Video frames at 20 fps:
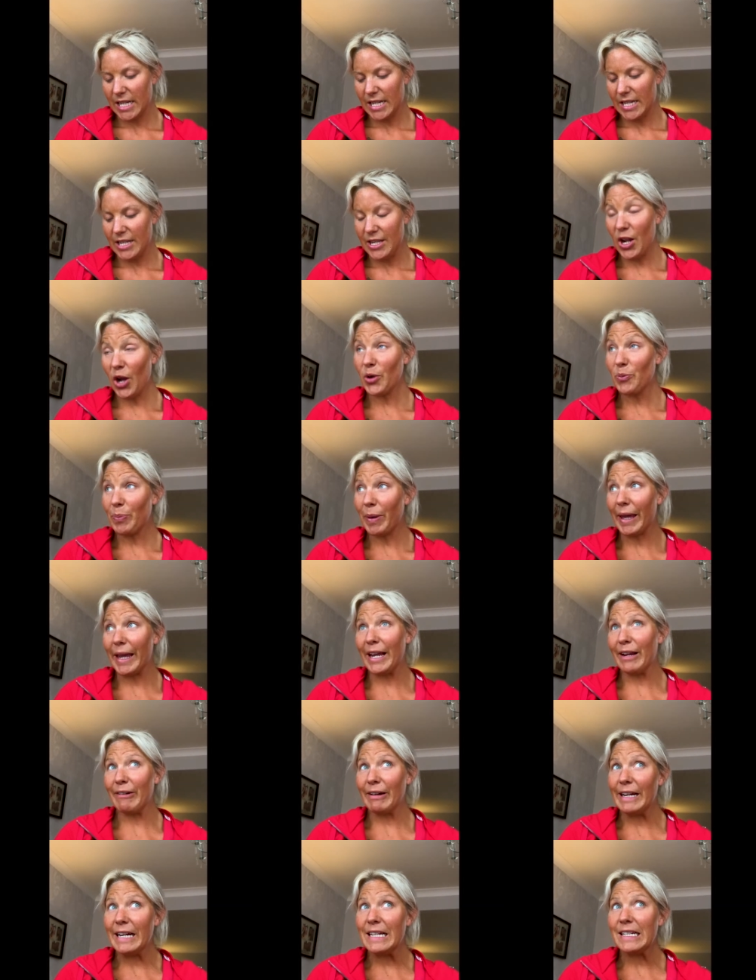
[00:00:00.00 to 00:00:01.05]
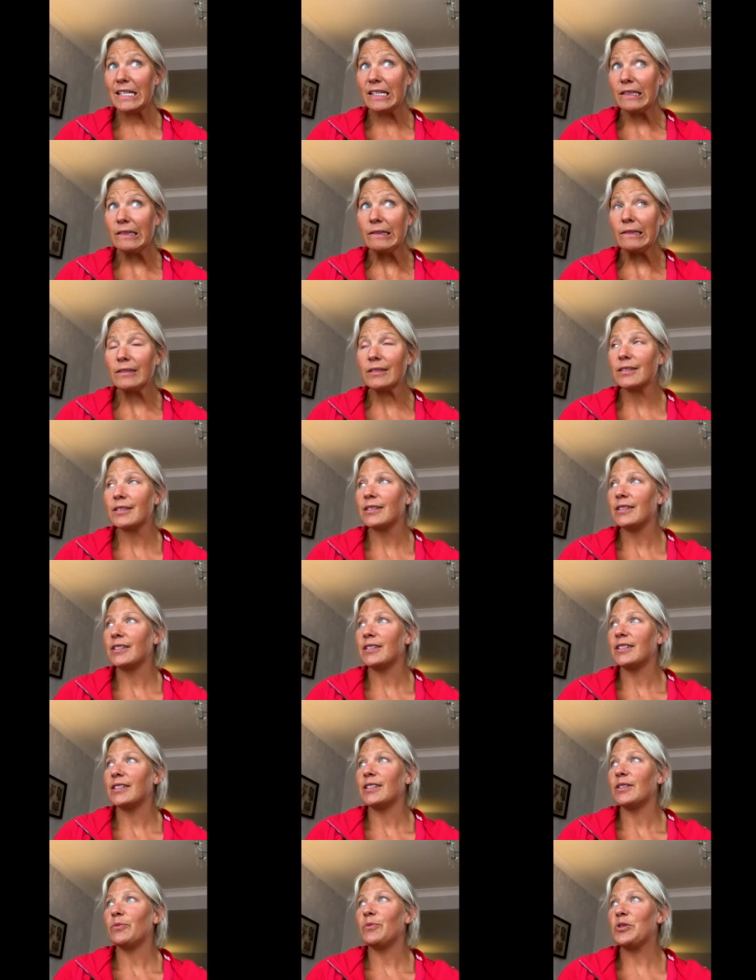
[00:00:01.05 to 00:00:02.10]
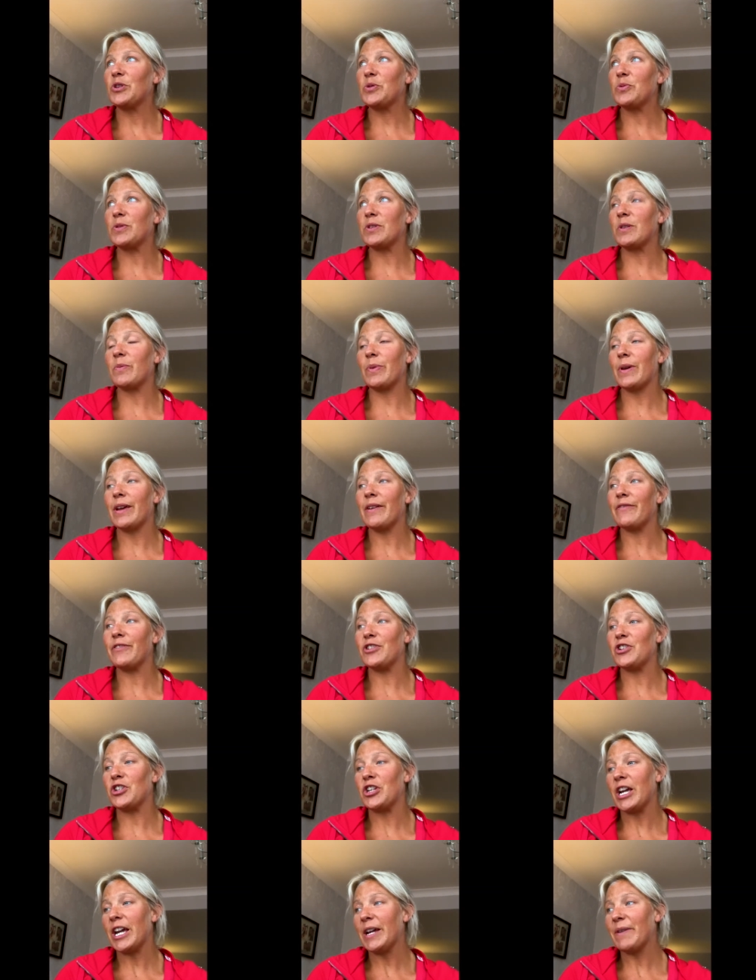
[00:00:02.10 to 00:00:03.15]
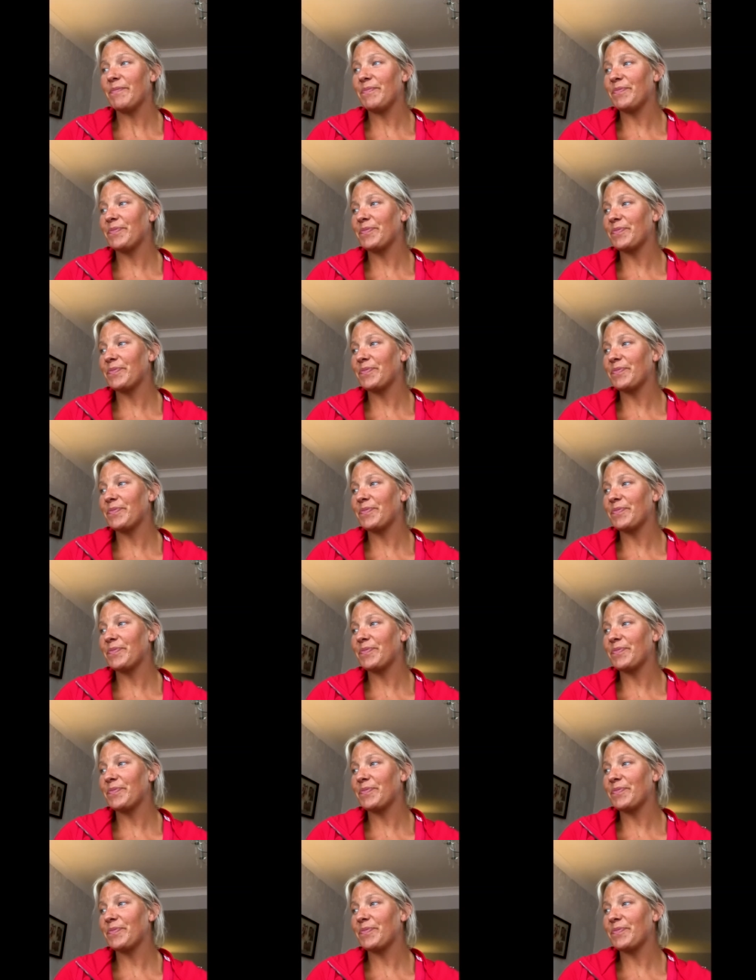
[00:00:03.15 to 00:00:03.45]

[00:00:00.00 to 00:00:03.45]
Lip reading: No period, which was a bit of a shit.